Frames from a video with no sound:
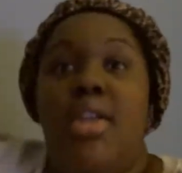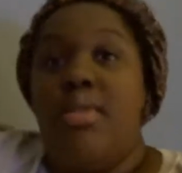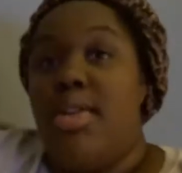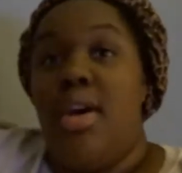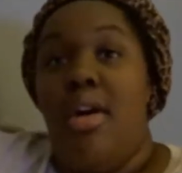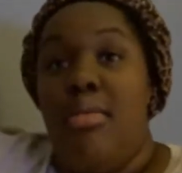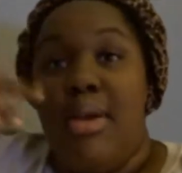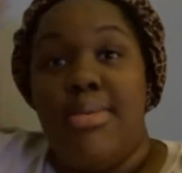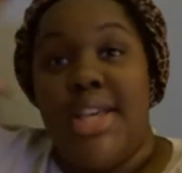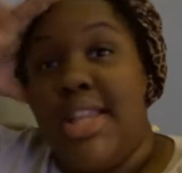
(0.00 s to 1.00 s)
doing the whole
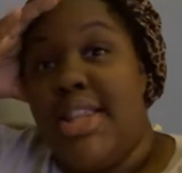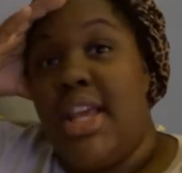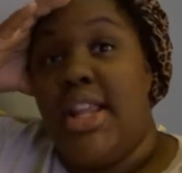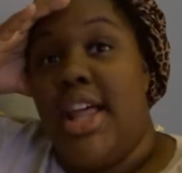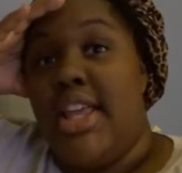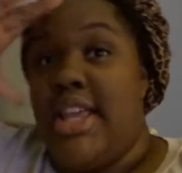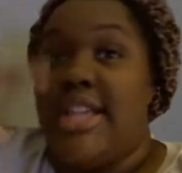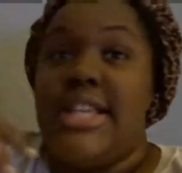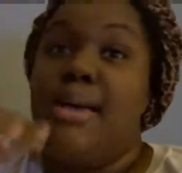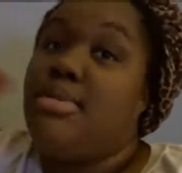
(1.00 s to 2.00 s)
website thing like
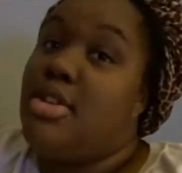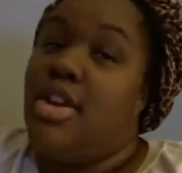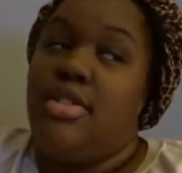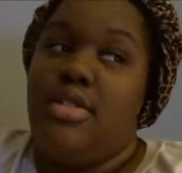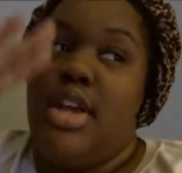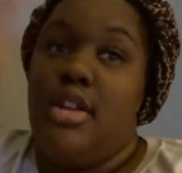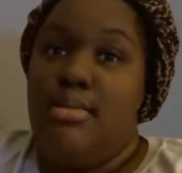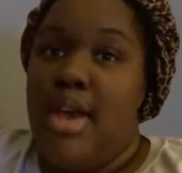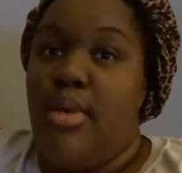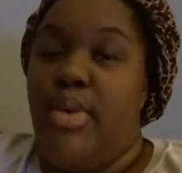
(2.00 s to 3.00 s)
yes i'm still gonna do that no
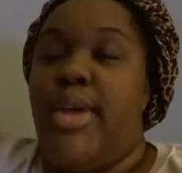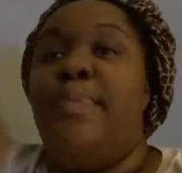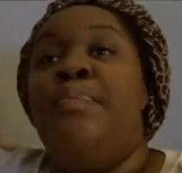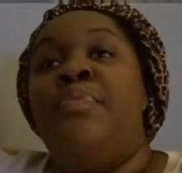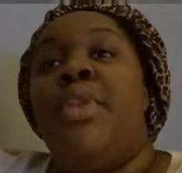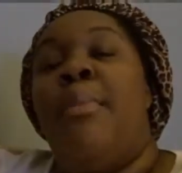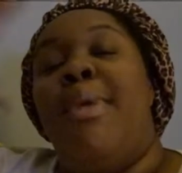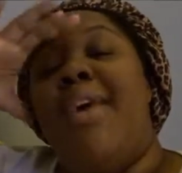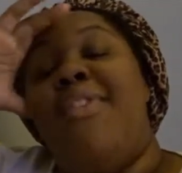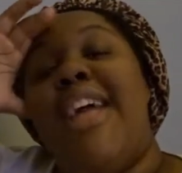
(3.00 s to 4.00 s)
matter what
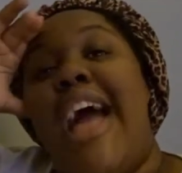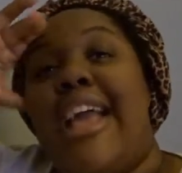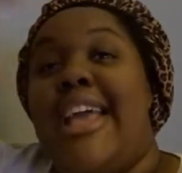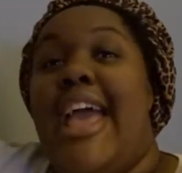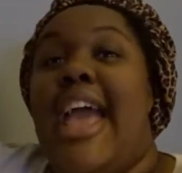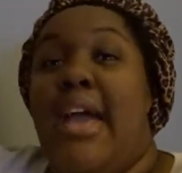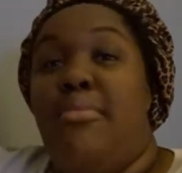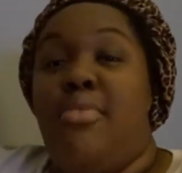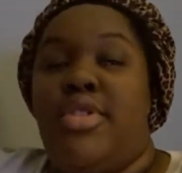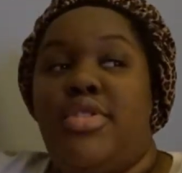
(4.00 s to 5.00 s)
but i feel like i can add
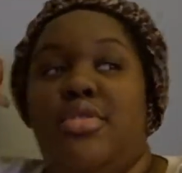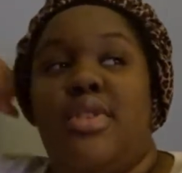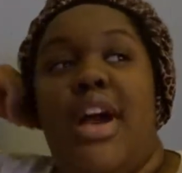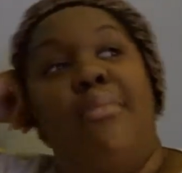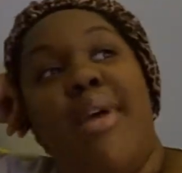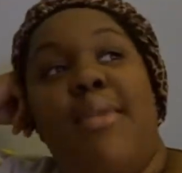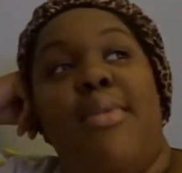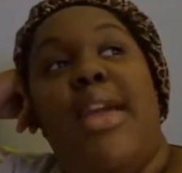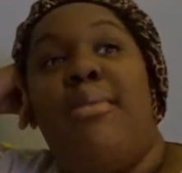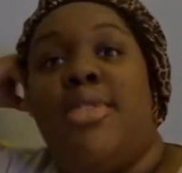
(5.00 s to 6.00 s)
more to it i might
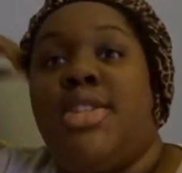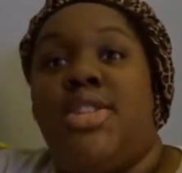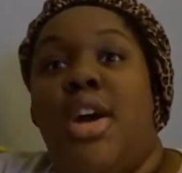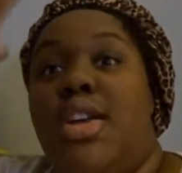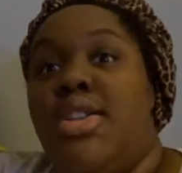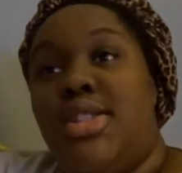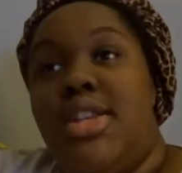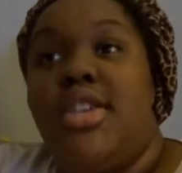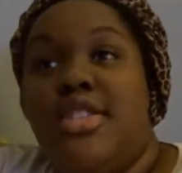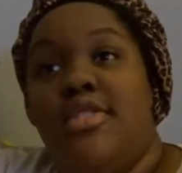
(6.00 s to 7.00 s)
be able to start an
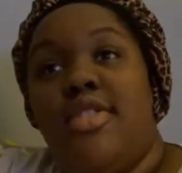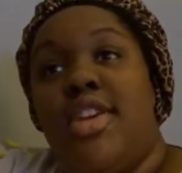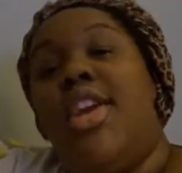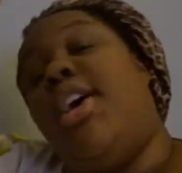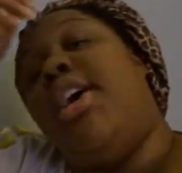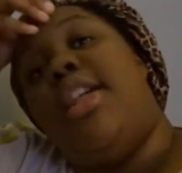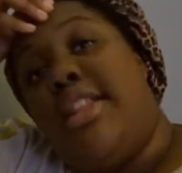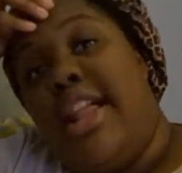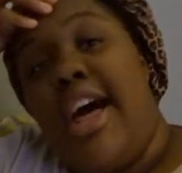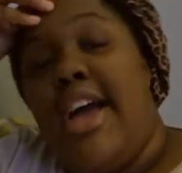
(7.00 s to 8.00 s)
accessory
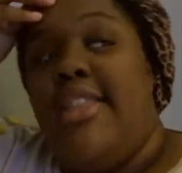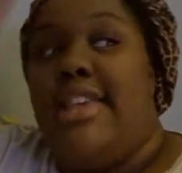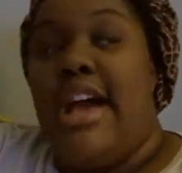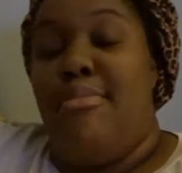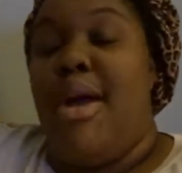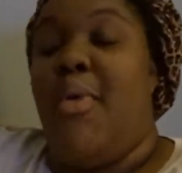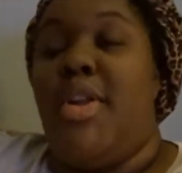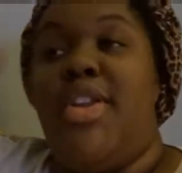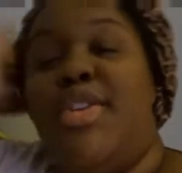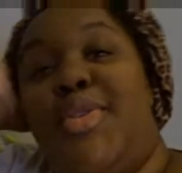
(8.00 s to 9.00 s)
line that i might want
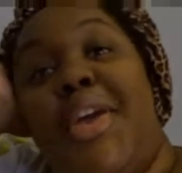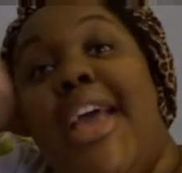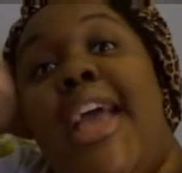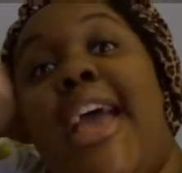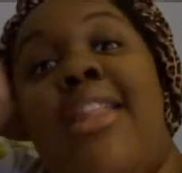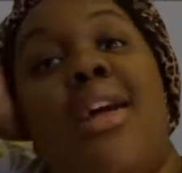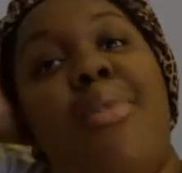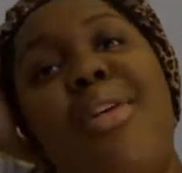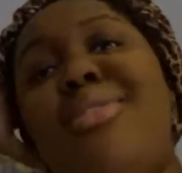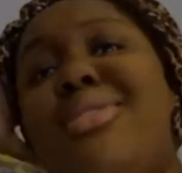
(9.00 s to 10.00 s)
to do and i'm
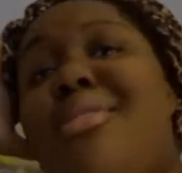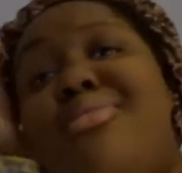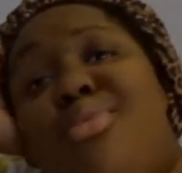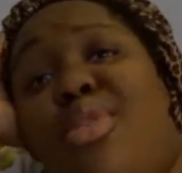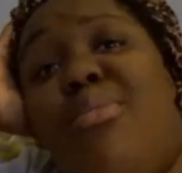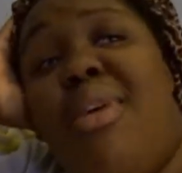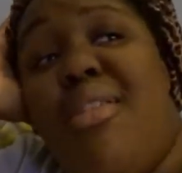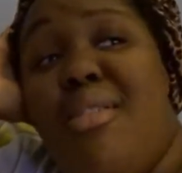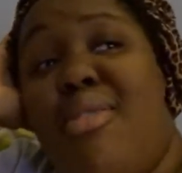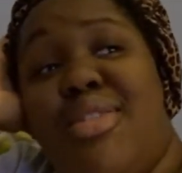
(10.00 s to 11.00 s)
also talking
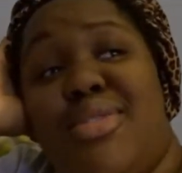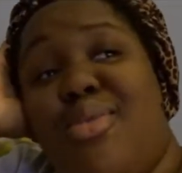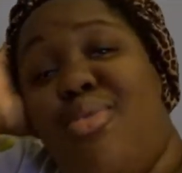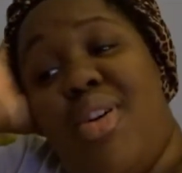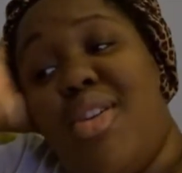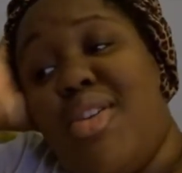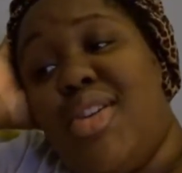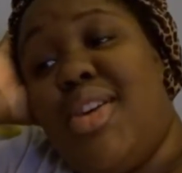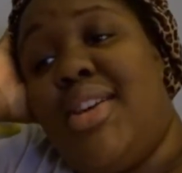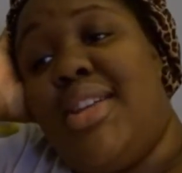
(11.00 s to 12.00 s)
about going to
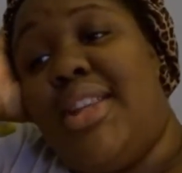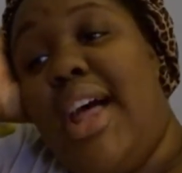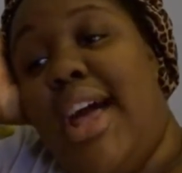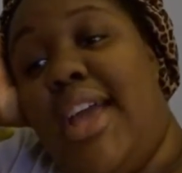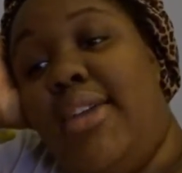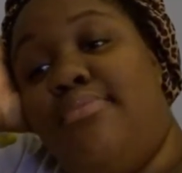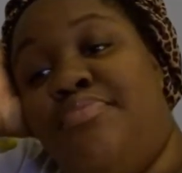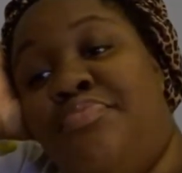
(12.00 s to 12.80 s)
work like